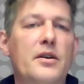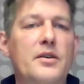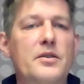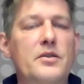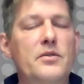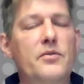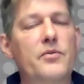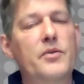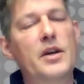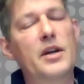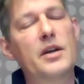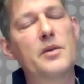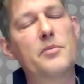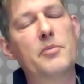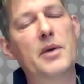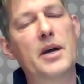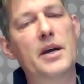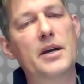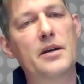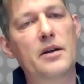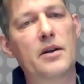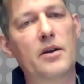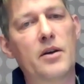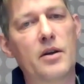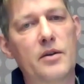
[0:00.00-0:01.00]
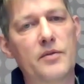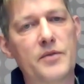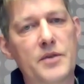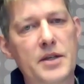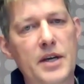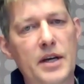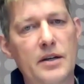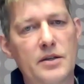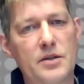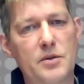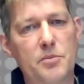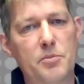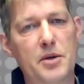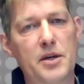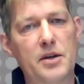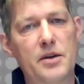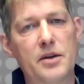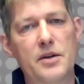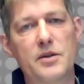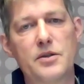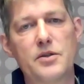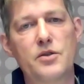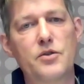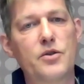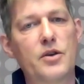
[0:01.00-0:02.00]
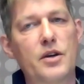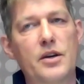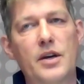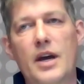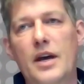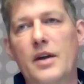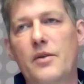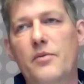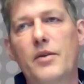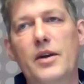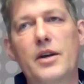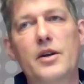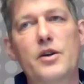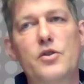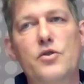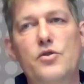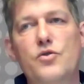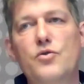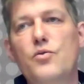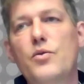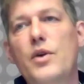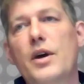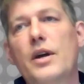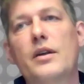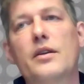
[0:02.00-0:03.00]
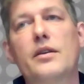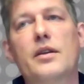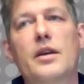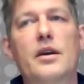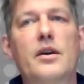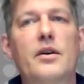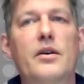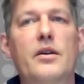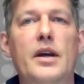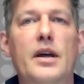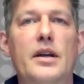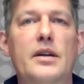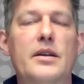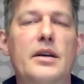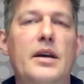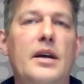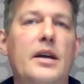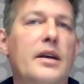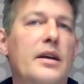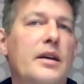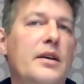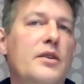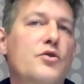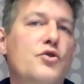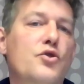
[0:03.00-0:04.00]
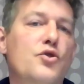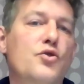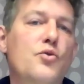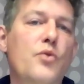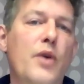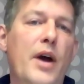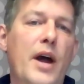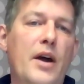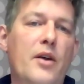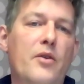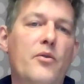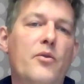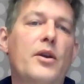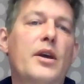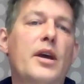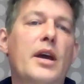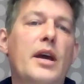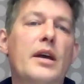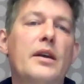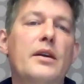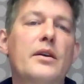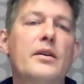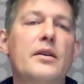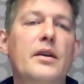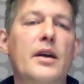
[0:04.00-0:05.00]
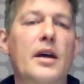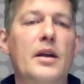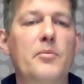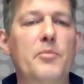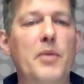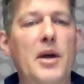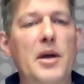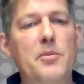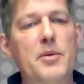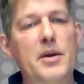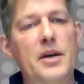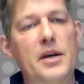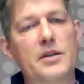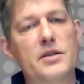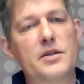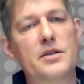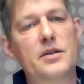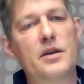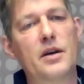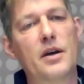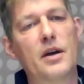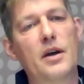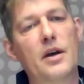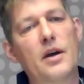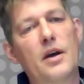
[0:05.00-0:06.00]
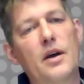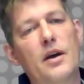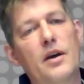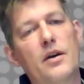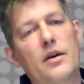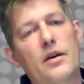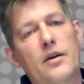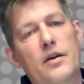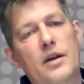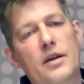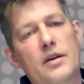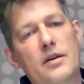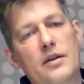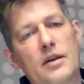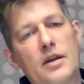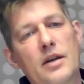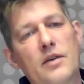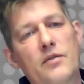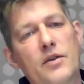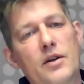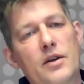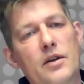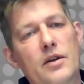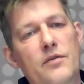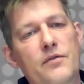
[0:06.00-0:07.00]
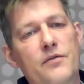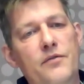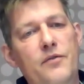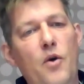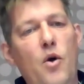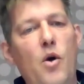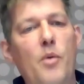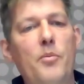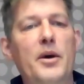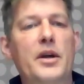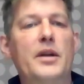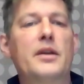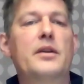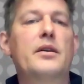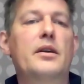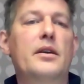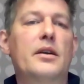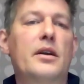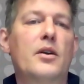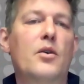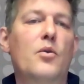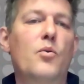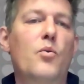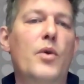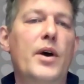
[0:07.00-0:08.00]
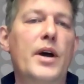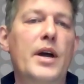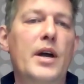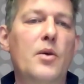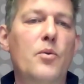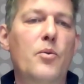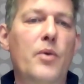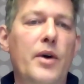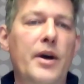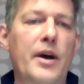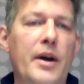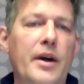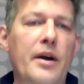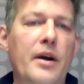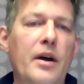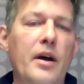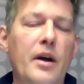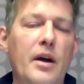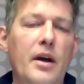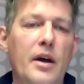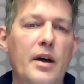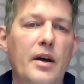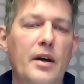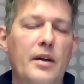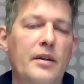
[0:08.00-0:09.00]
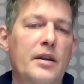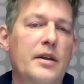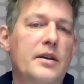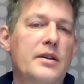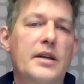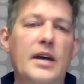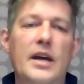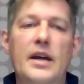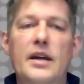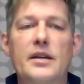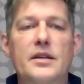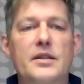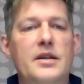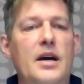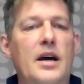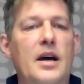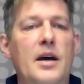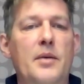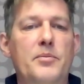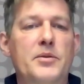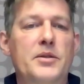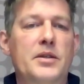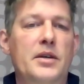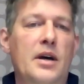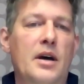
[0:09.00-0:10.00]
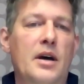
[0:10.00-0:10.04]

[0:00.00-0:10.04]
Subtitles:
doesn't really make a lot of sense, because you can't really do anything on that data. It's too aggregated, and maybe it even formatted it in a way where the data types